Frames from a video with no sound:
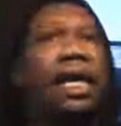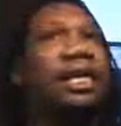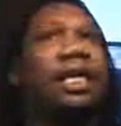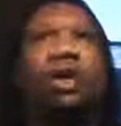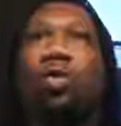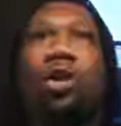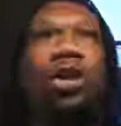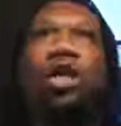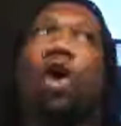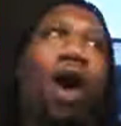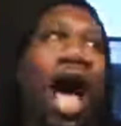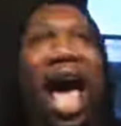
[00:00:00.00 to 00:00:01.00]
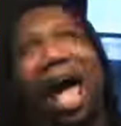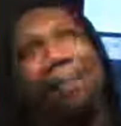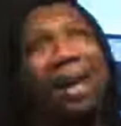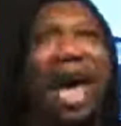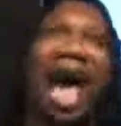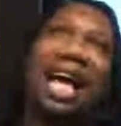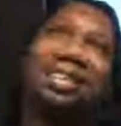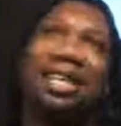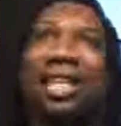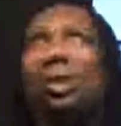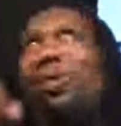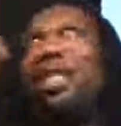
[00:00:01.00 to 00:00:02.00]
This was no
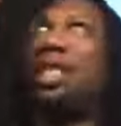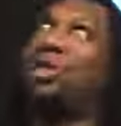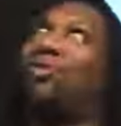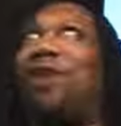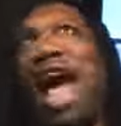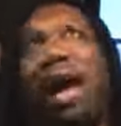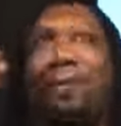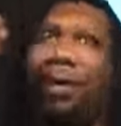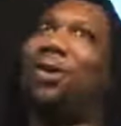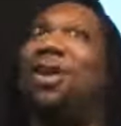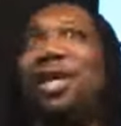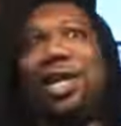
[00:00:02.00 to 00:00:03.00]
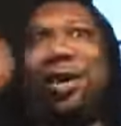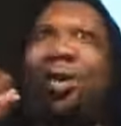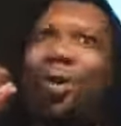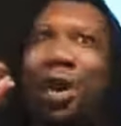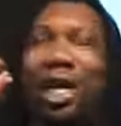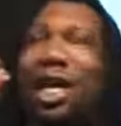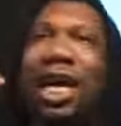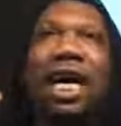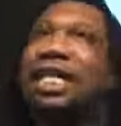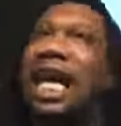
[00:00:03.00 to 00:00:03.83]
haphazard thing. We just rapping on the corner.